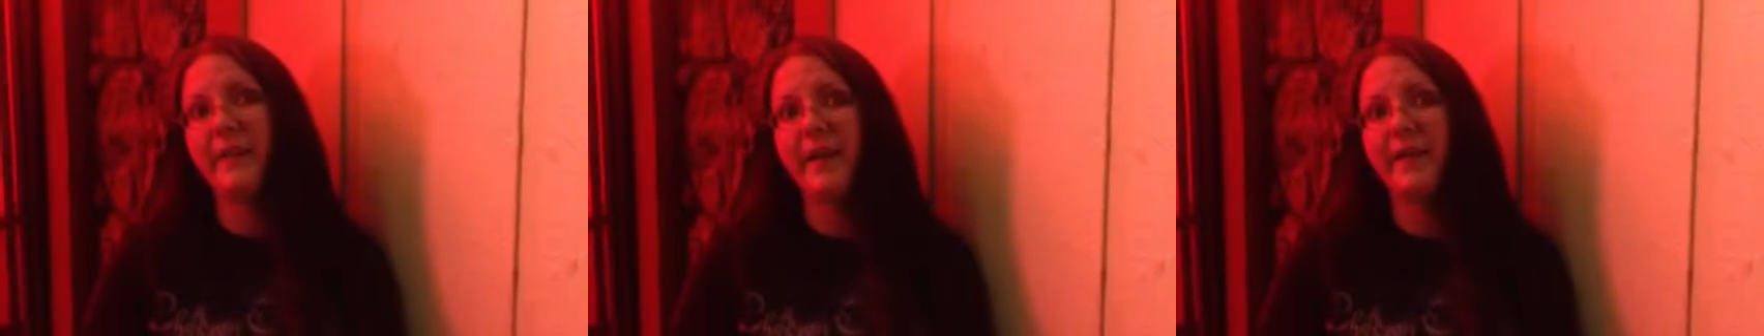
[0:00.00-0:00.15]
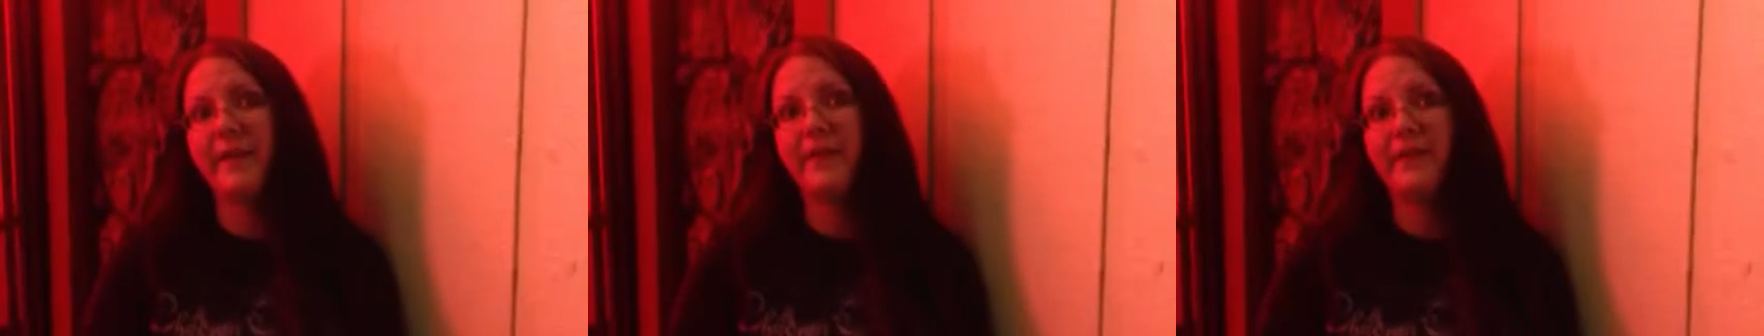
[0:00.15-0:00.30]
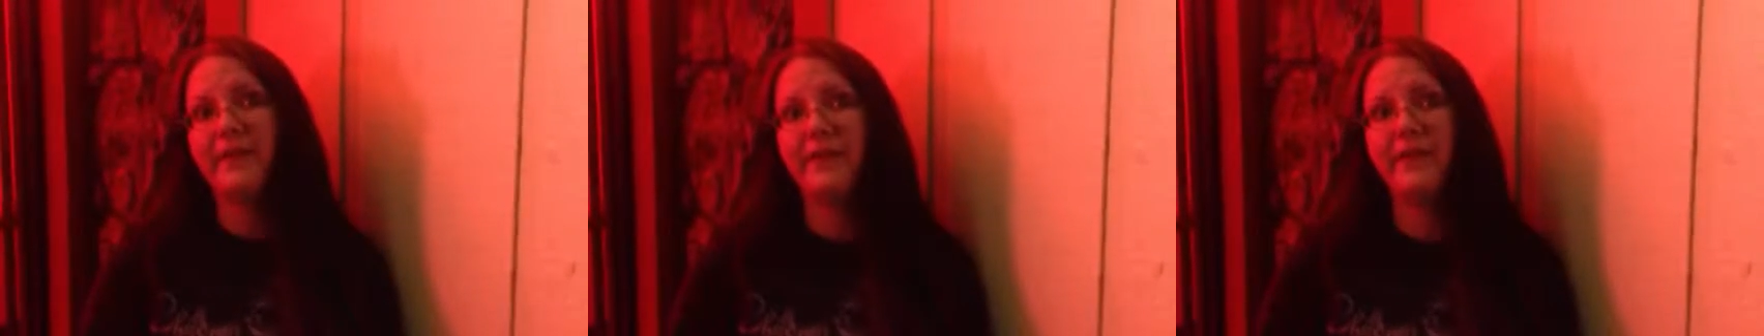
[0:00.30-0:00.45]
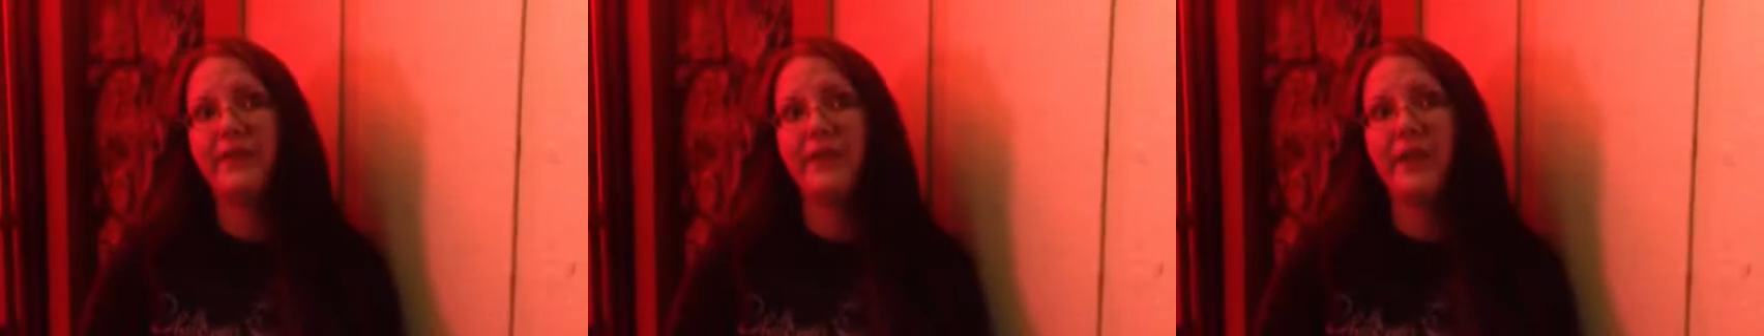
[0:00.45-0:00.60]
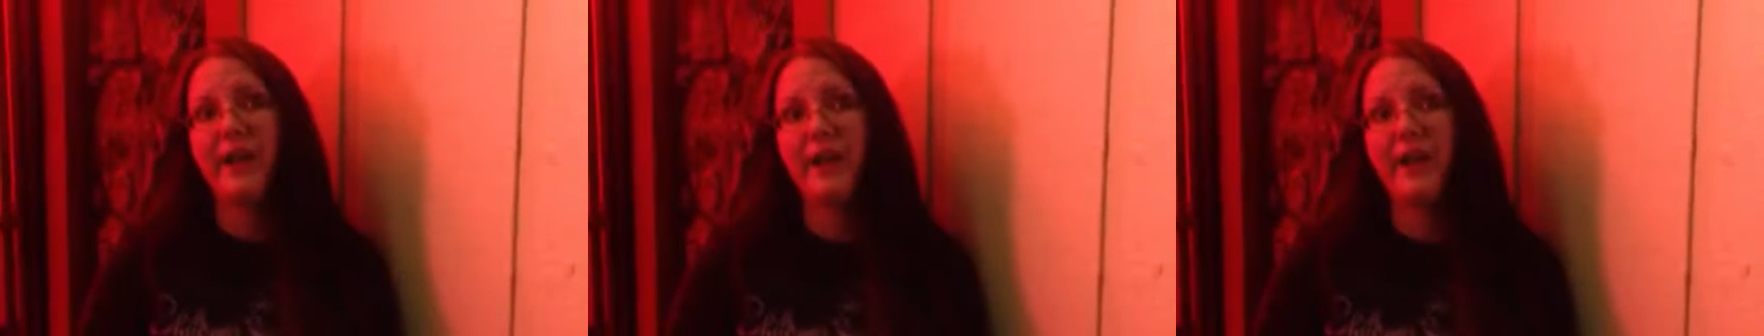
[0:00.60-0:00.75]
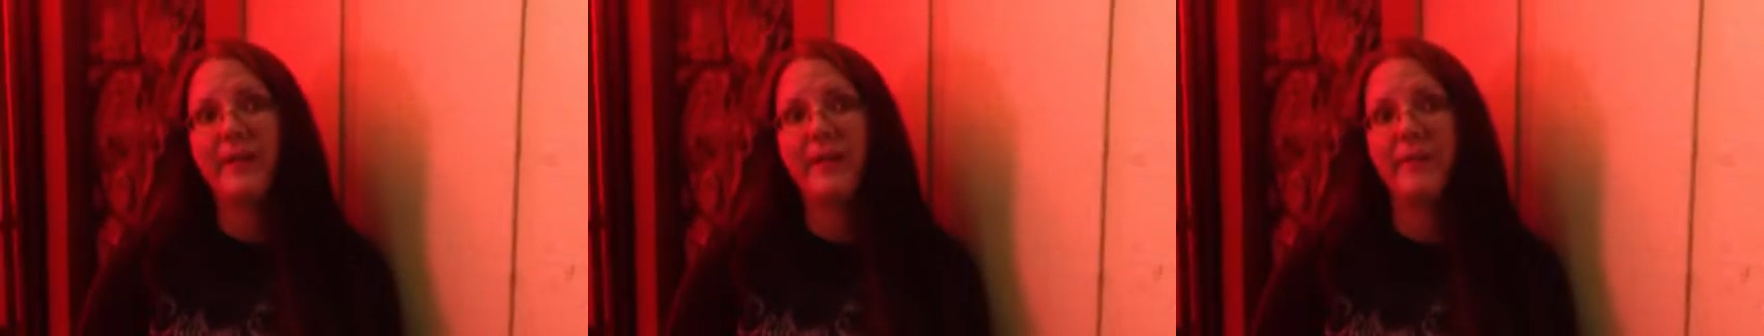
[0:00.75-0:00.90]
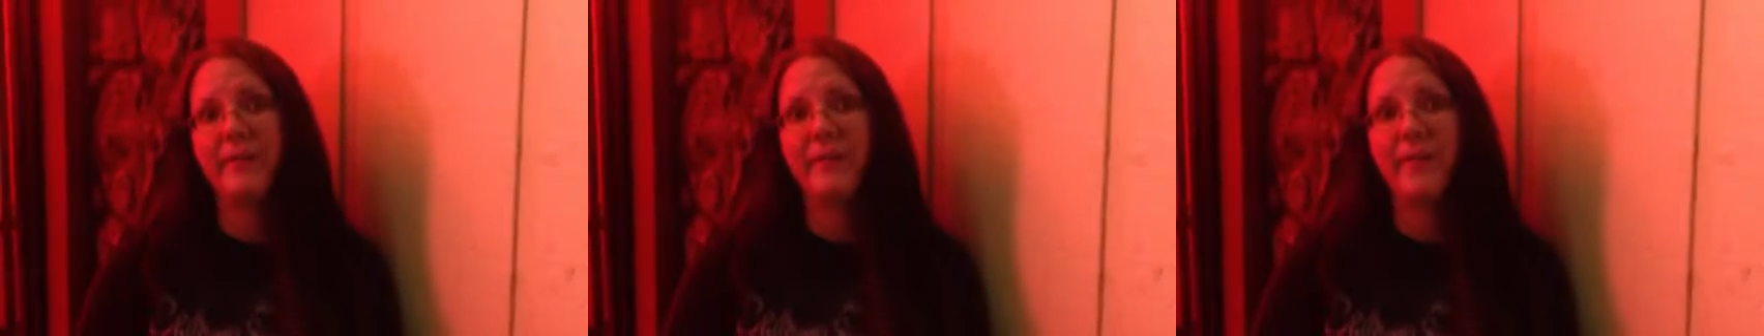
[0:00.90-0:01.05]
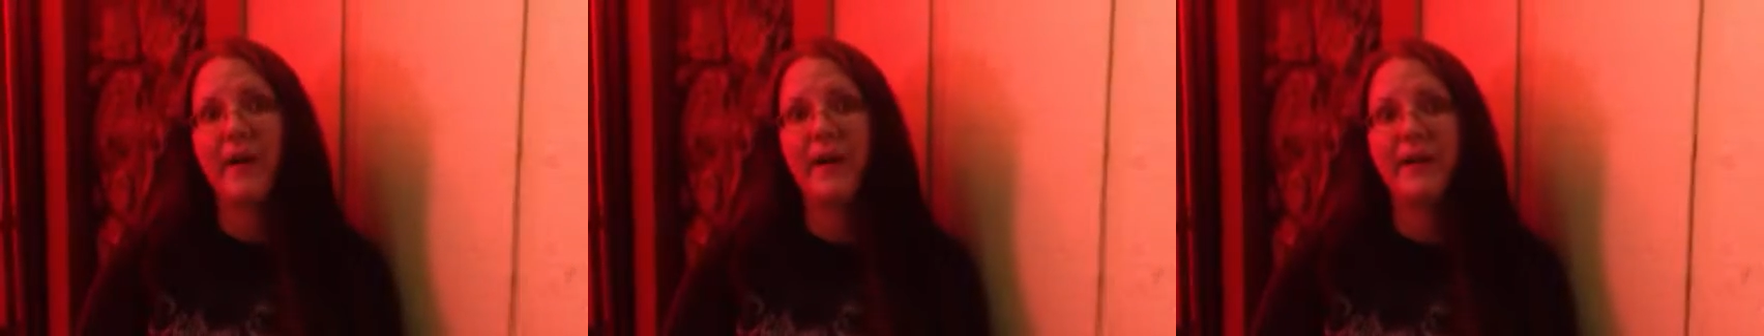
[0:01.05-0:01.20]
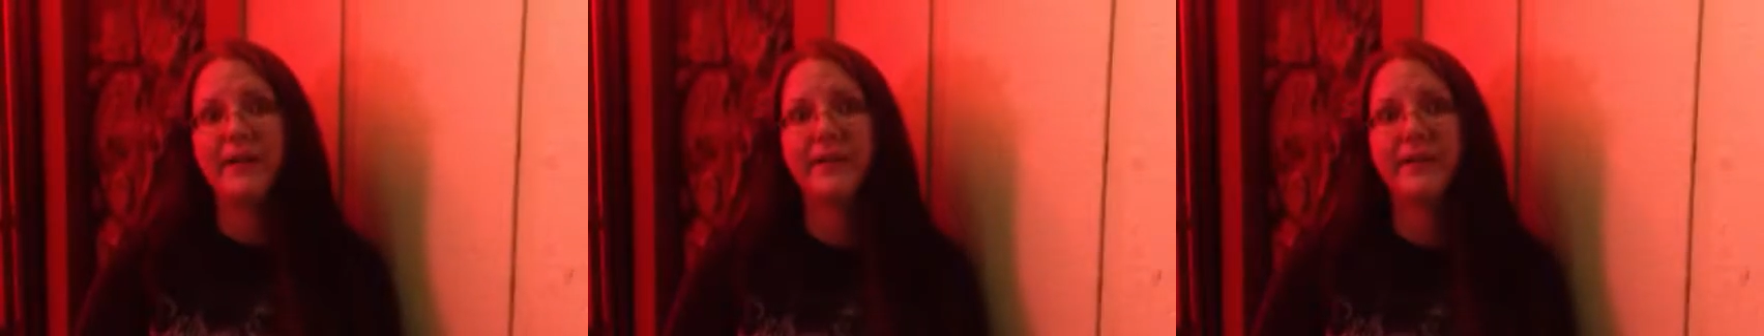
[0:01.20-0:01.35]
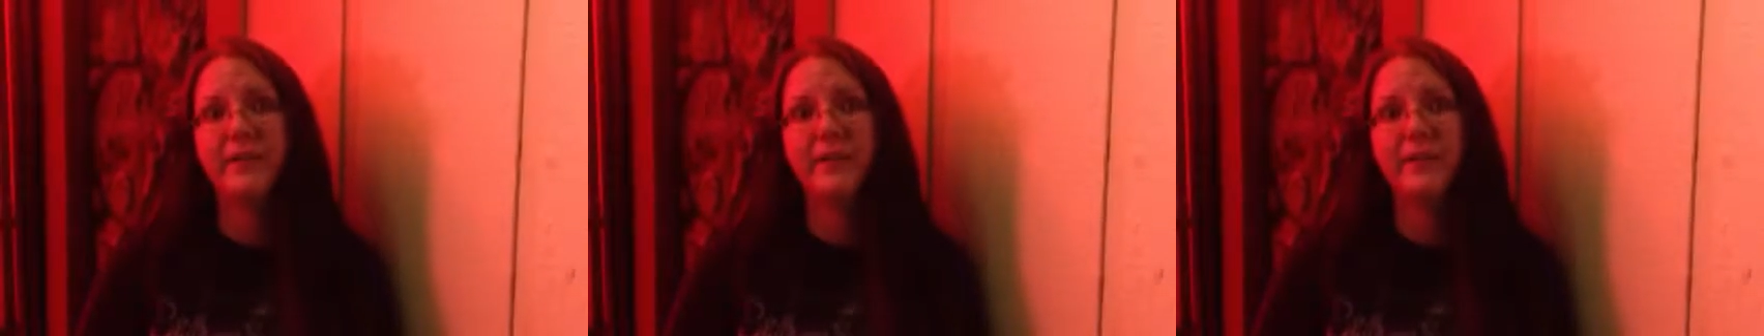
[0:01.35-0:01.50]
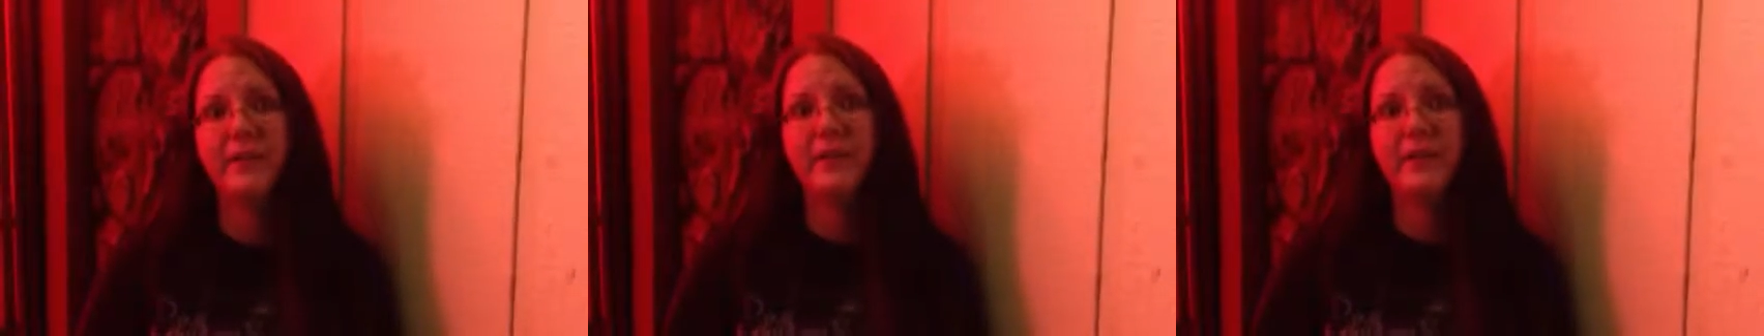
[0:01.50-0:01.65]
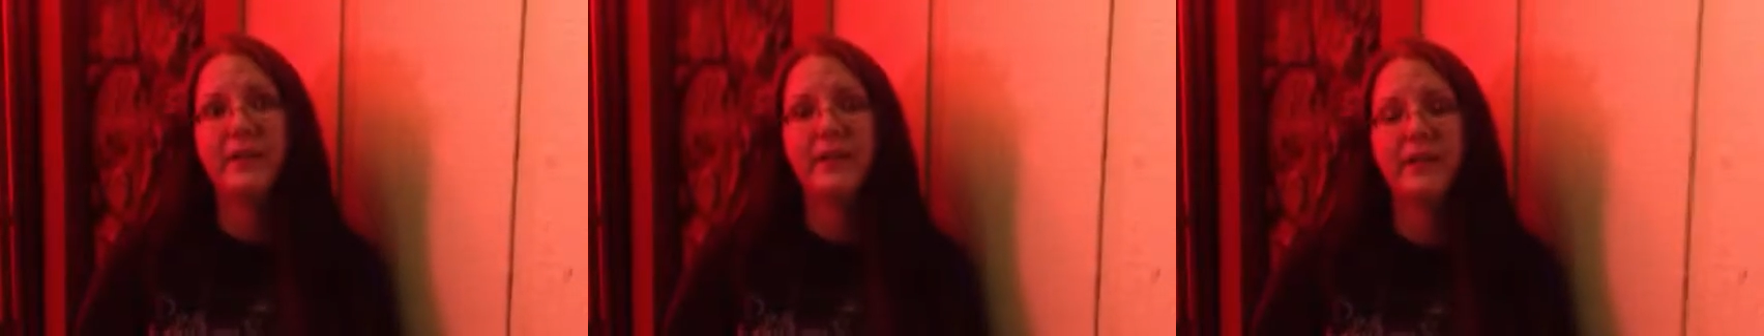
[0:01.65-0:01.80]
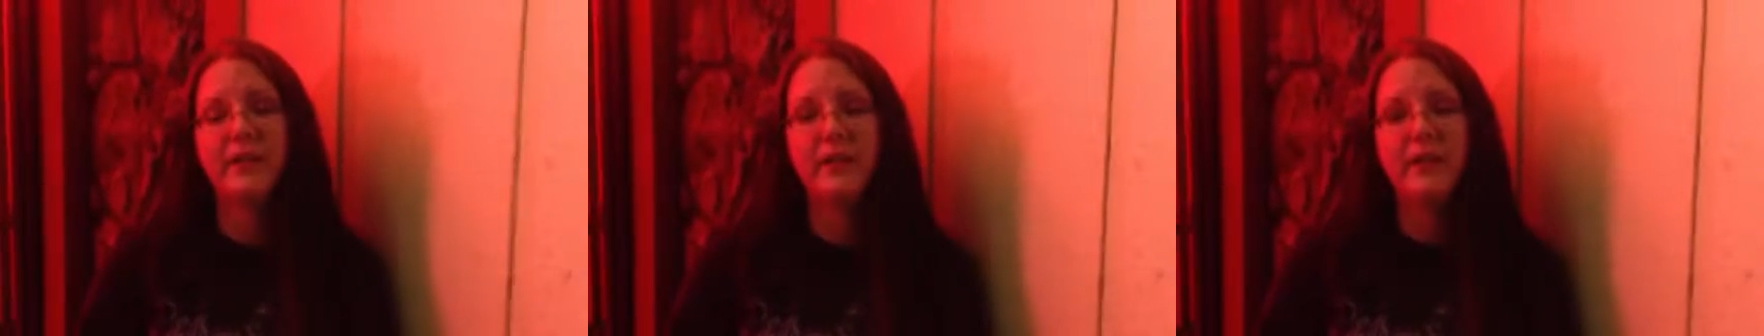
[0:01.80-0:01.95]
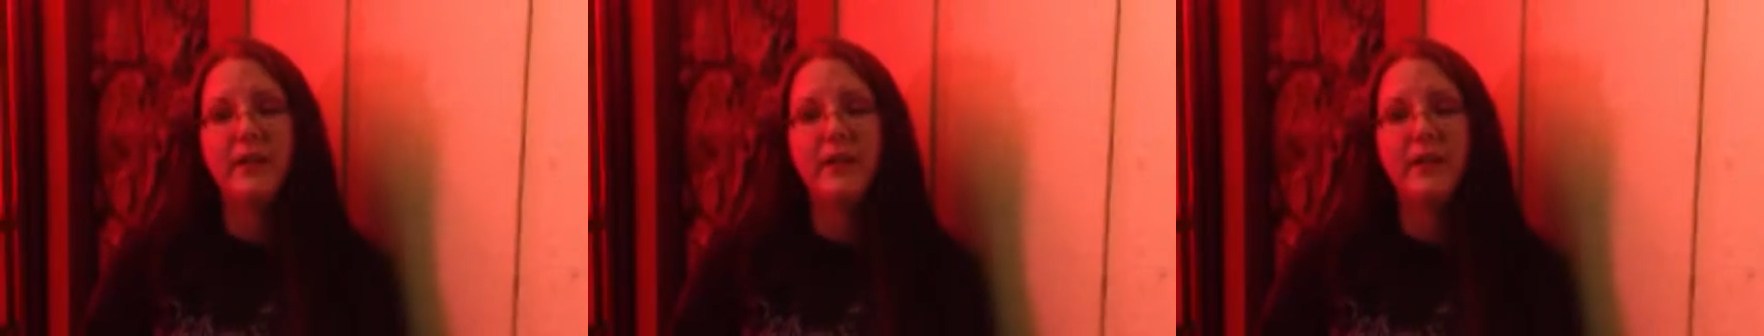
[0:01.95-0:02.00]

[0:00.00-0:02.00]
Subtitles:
better each time if possible, and